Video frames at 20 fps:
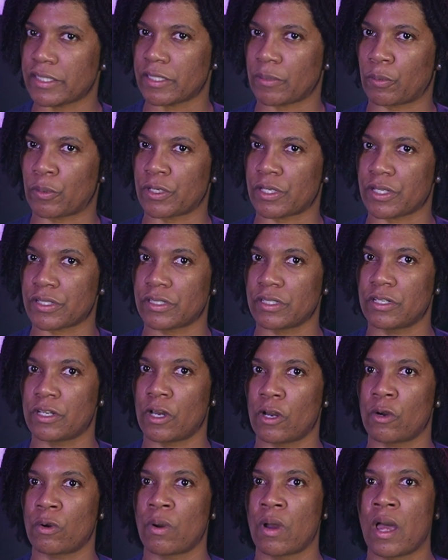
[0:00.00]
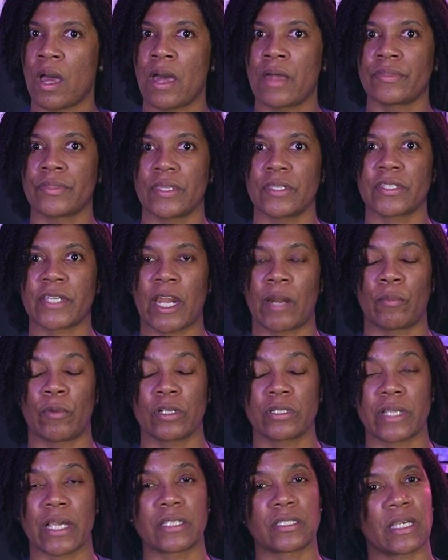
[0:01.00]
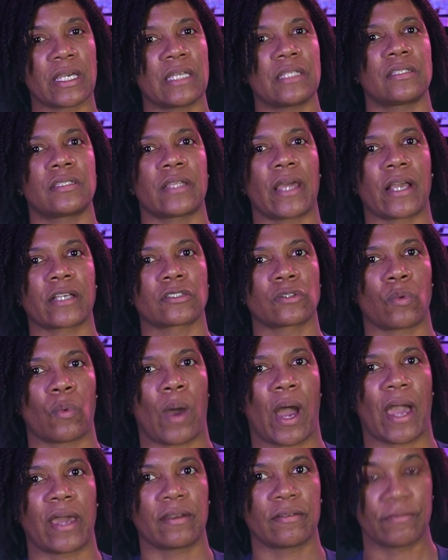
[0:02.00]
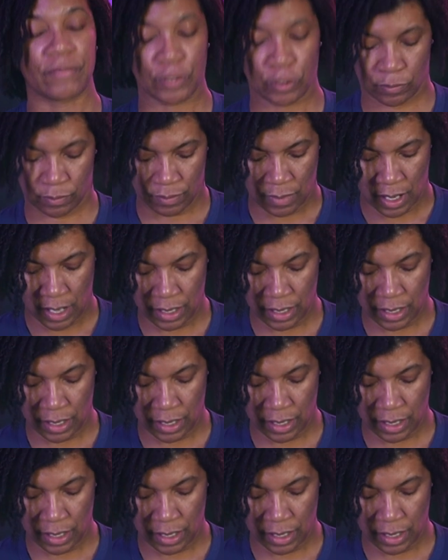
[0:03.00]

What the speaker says: someone doesn't know, this camera takes Instax wide film.